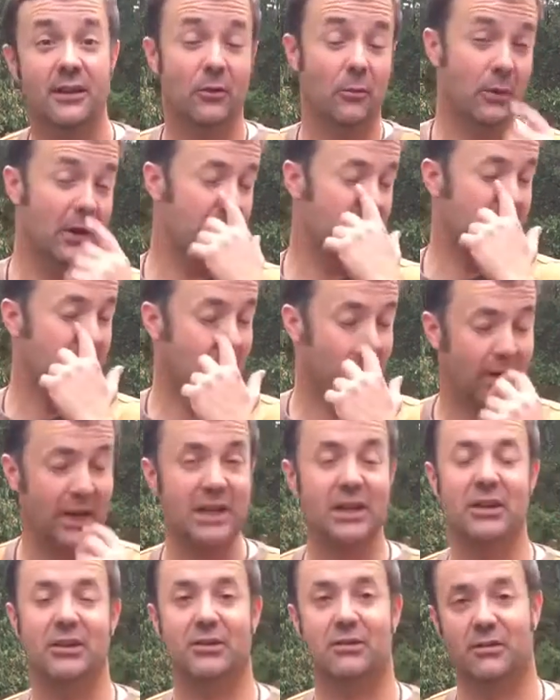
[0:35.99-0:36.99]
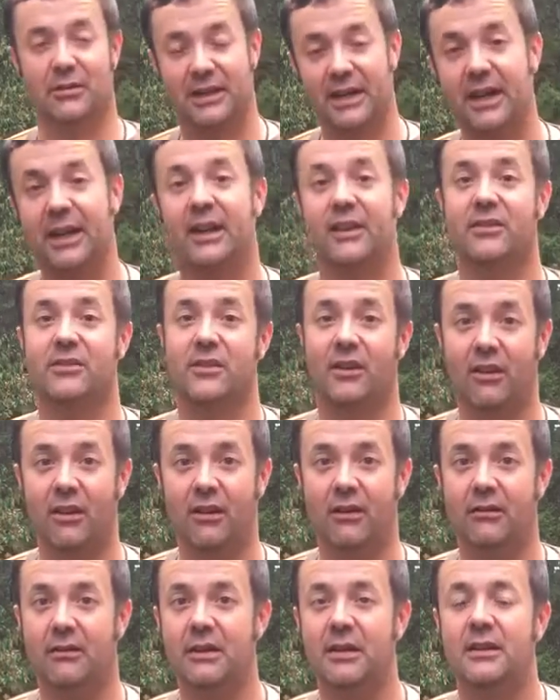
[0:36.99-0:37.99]
with a regular gas
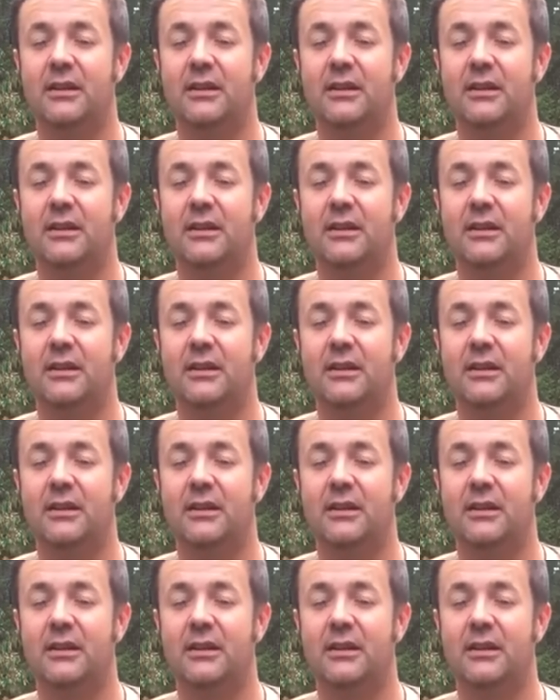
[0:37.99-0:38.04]
saw.